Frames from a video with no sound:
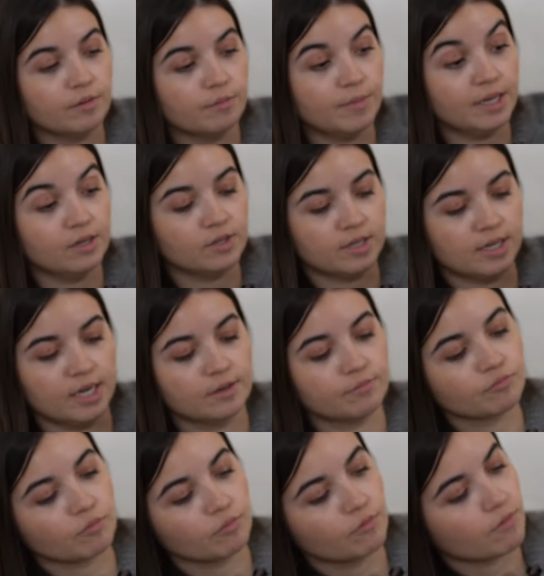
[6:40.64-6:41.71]
made a
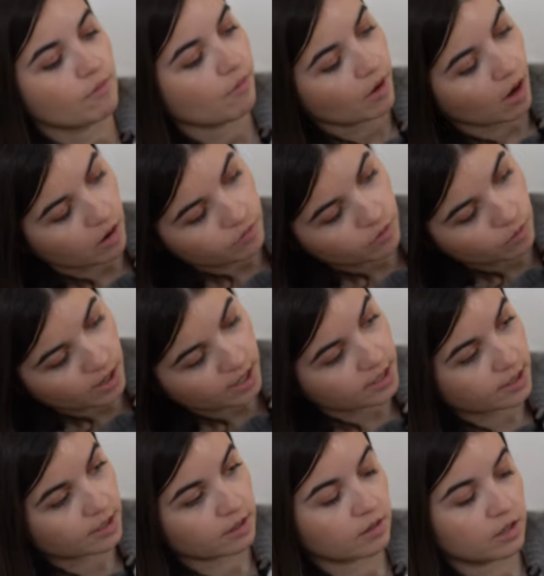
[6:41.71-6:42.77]
stain.
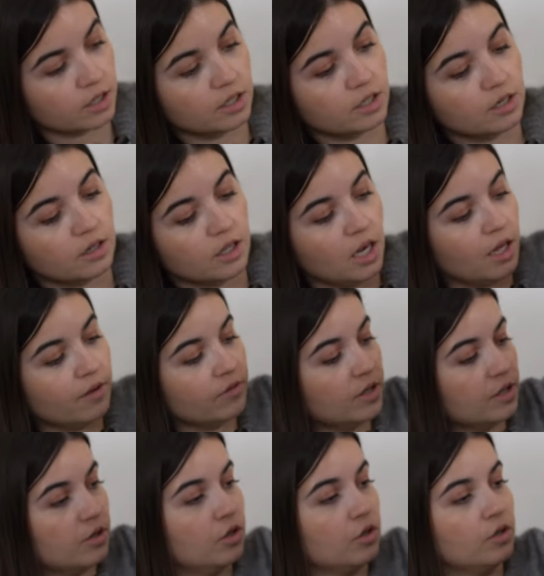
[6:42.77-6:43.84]
Otherwise, condition of the leather
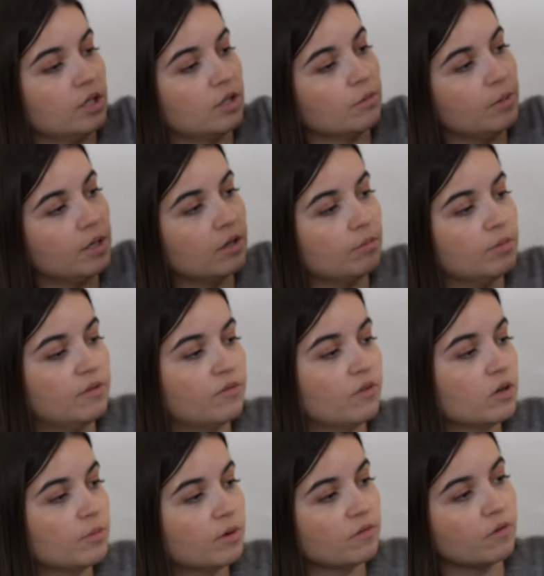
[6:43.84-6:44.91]
is good. It's a little bit
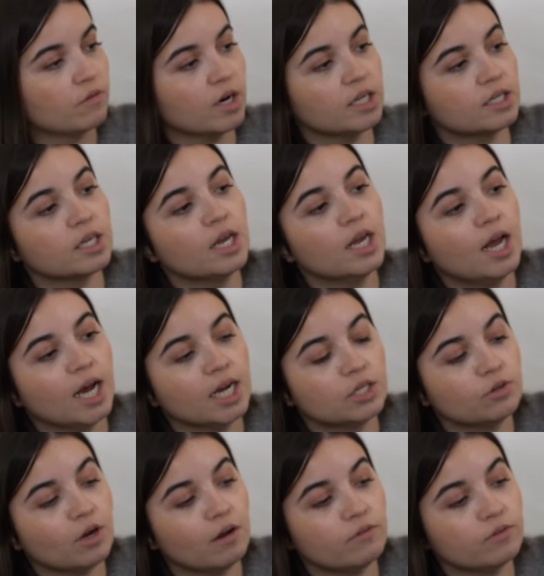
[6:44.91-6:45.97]
fold, but otherwise, I
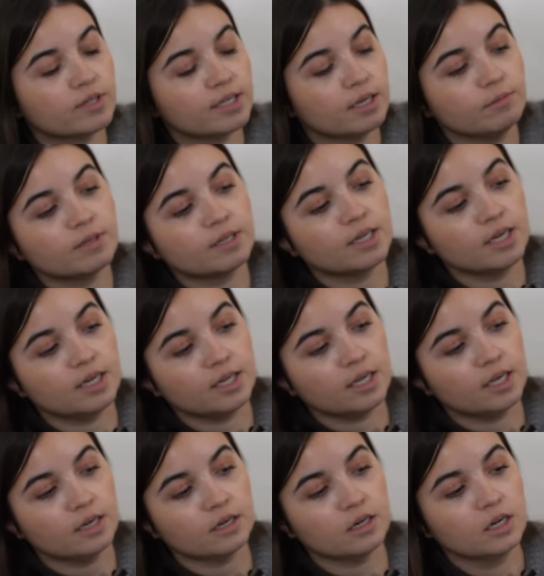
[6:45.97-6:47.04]
do have the same stain
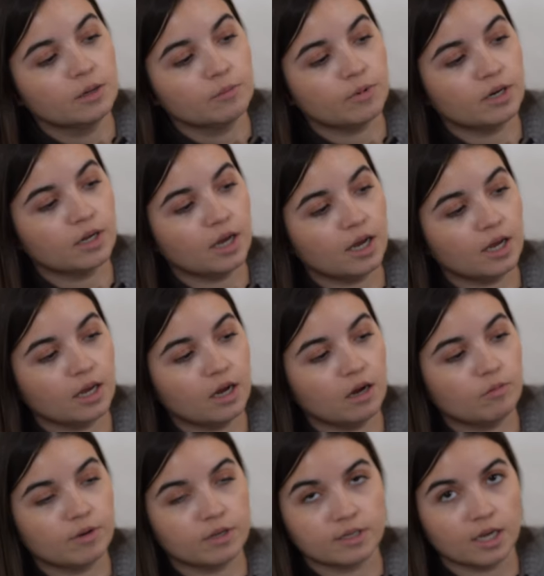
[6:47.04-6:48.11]
here, but
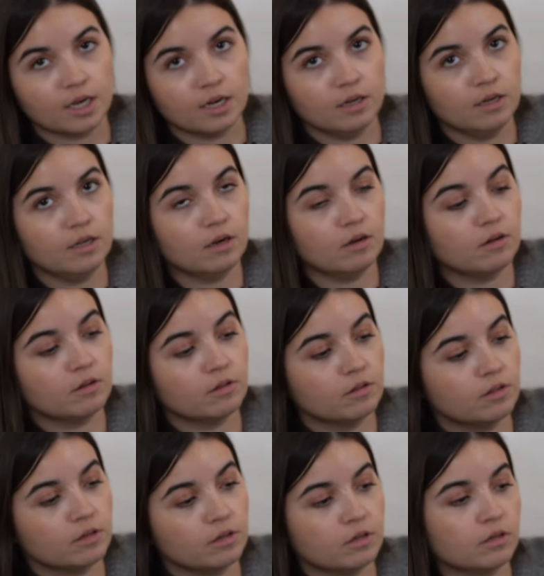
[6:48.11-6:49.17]
up exactly
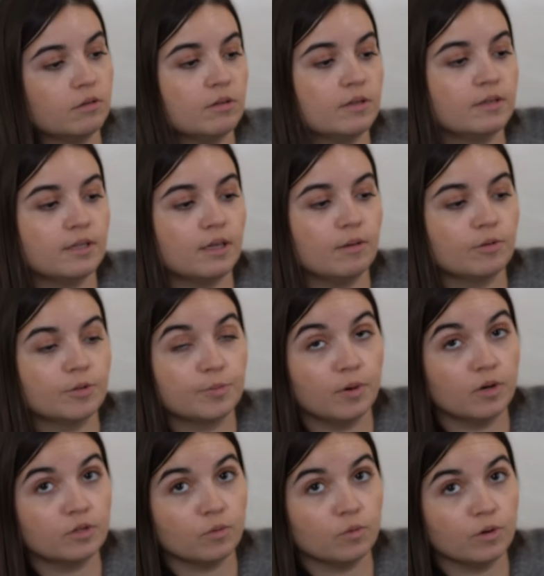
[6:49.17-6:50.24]
on the
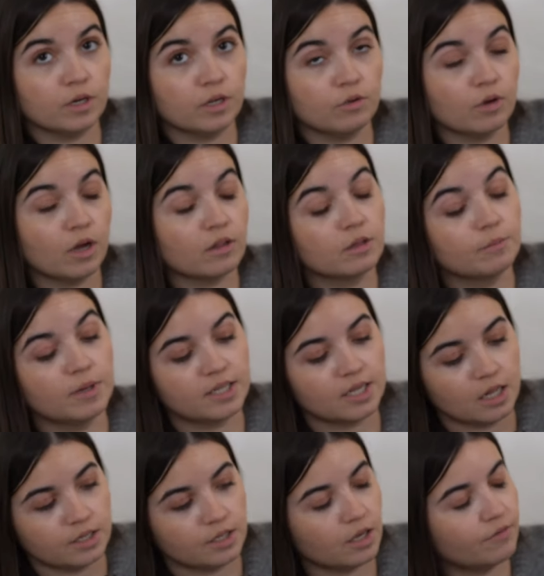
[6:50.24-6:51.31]
spot where you have the
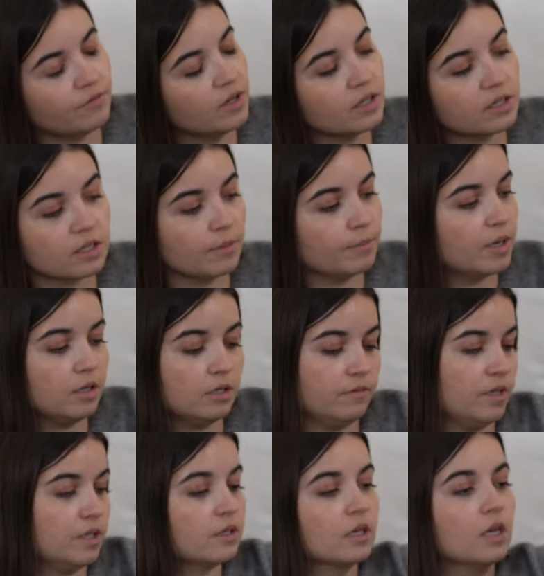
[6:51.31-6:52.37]
metal. So I think it's because of
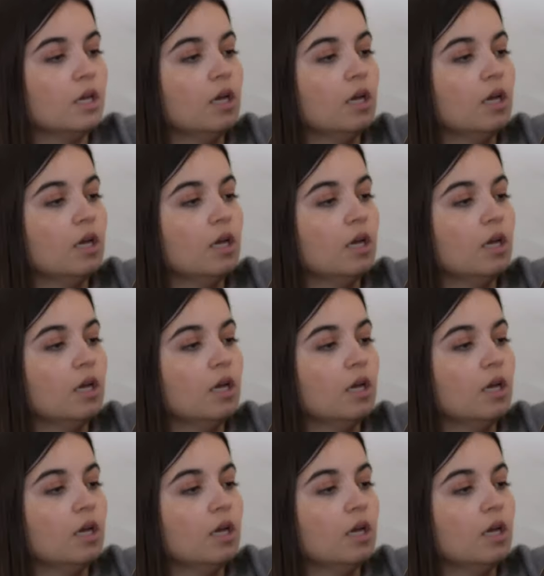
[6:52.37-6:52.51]
this.